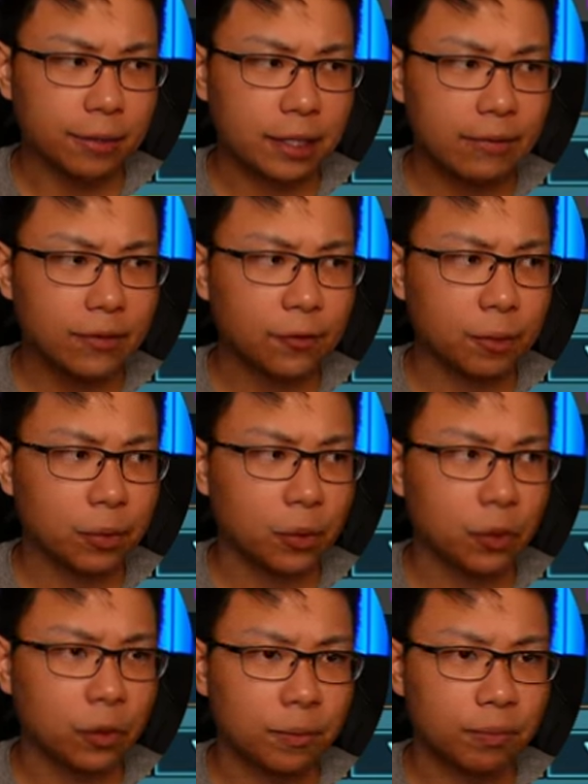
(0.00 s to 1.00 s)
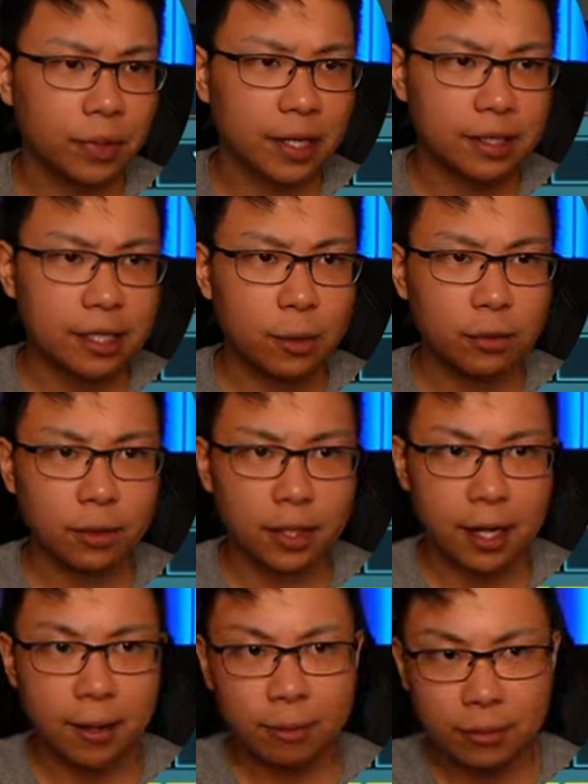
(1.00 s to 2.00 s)
even for Brutal, because he would,
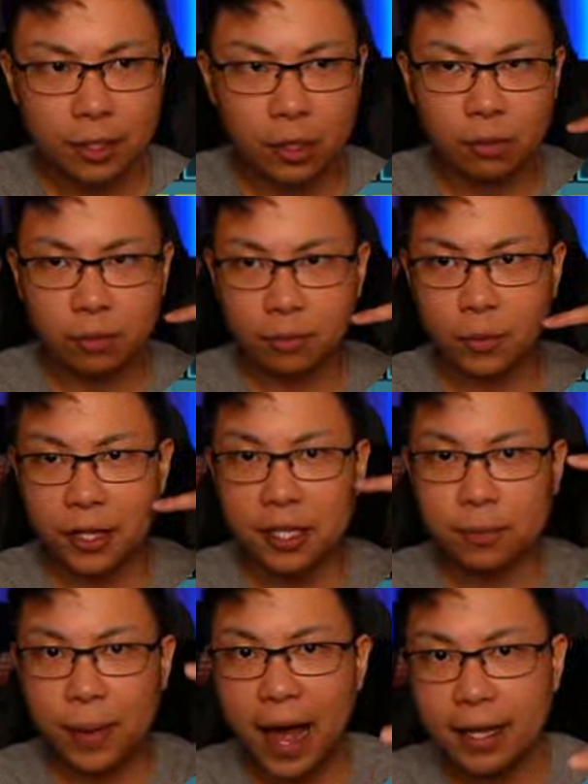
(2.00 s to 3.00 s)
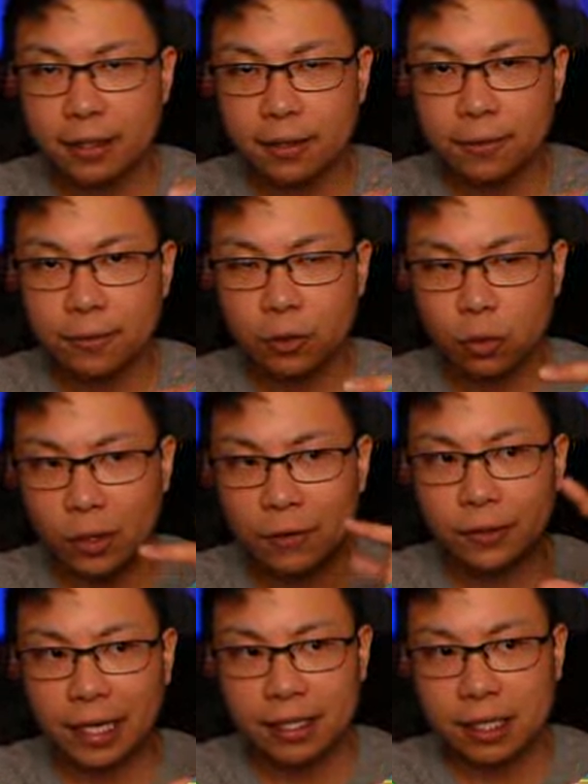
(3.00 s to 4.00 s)
um, you know, with his passive,
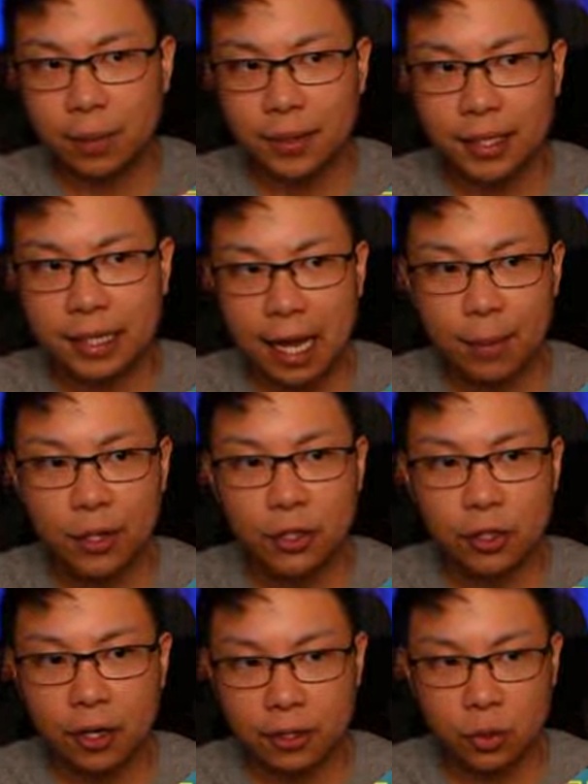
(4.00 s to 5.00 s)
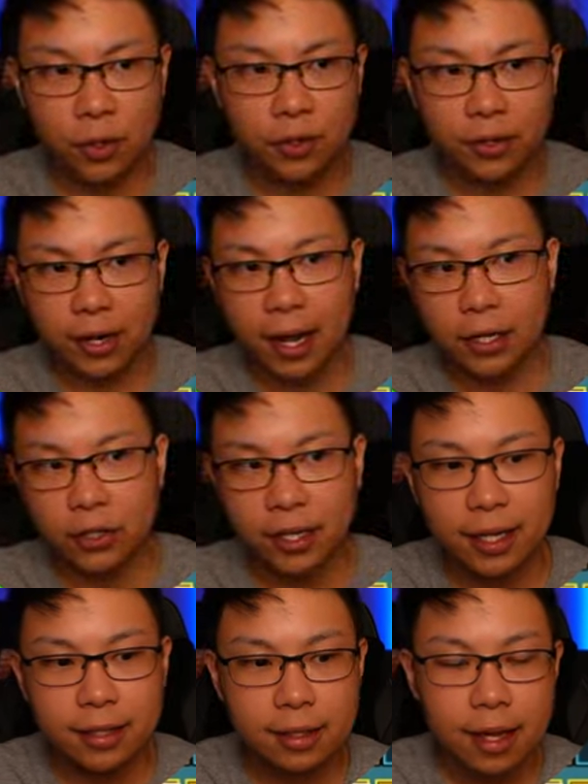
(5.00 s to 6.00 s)
reflect some of the damage onto other Hydra
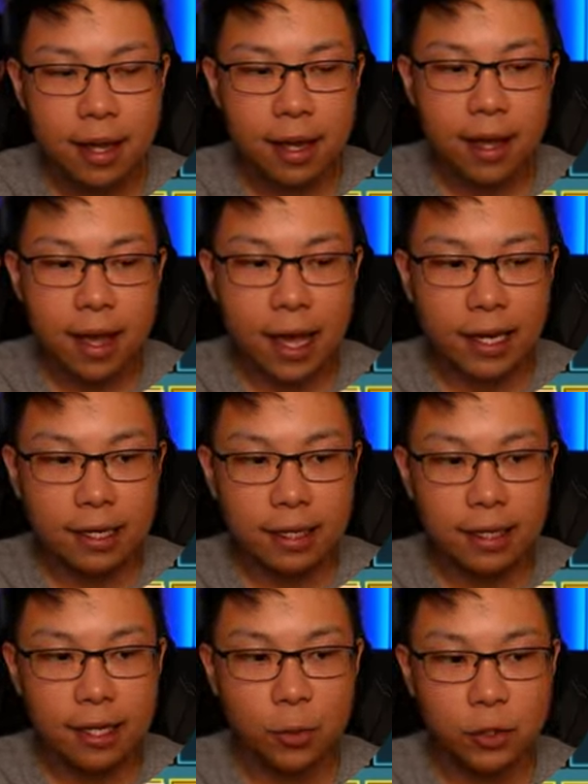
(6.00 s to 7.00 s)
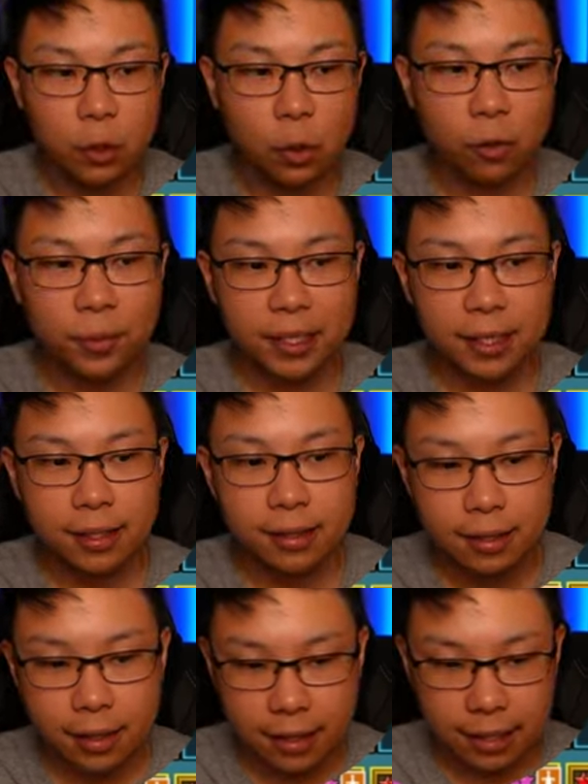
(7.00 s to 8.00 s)
heads. And it was cool
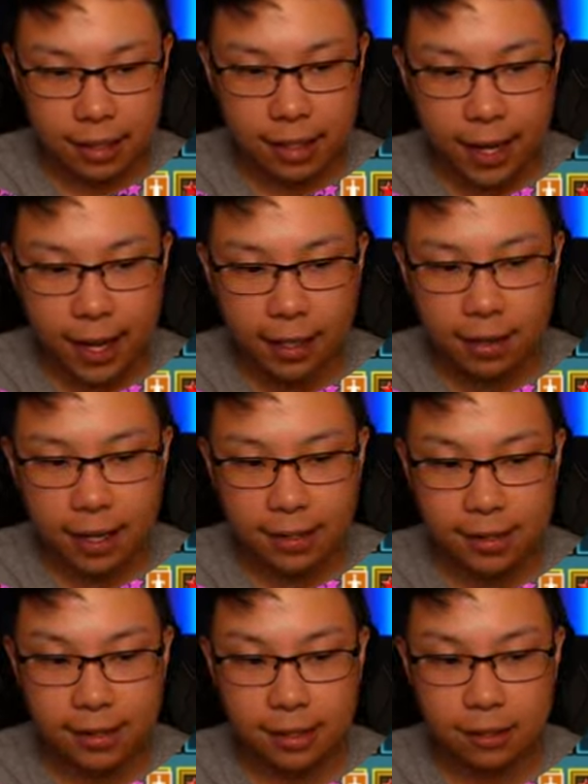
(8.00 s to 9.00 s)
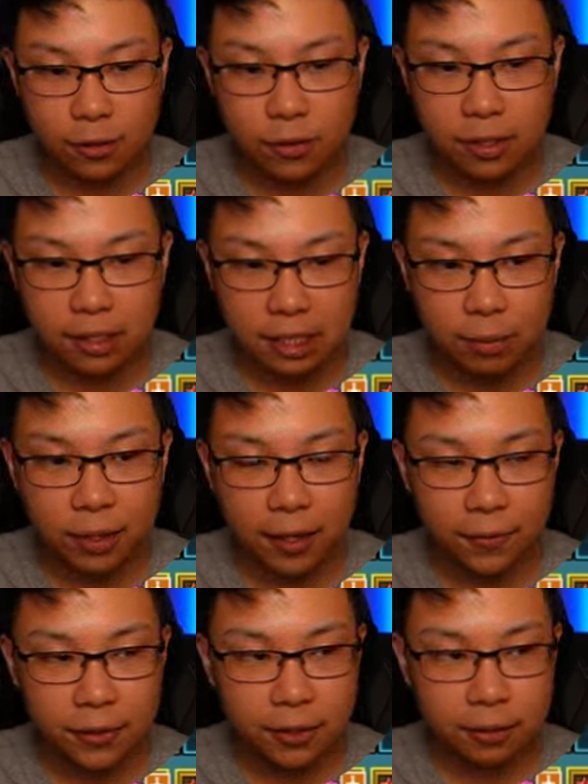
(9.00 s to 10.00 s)
because the head that steals
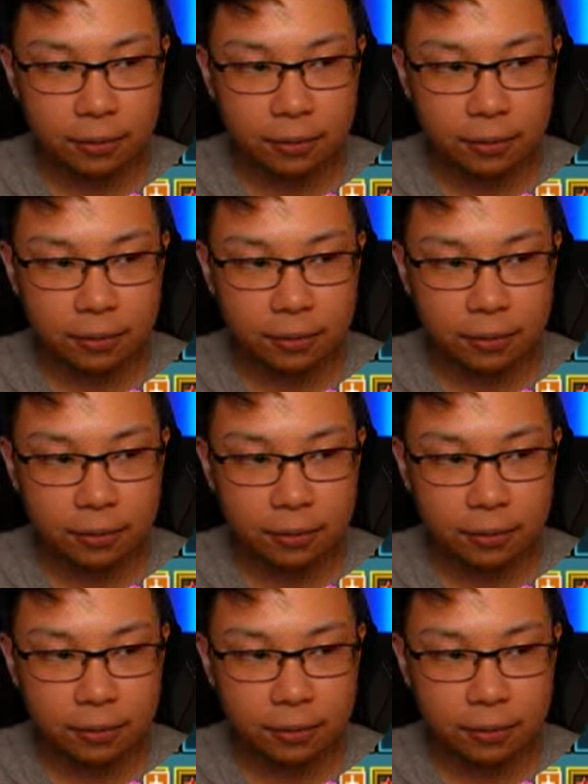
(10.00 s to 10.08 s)
debuffs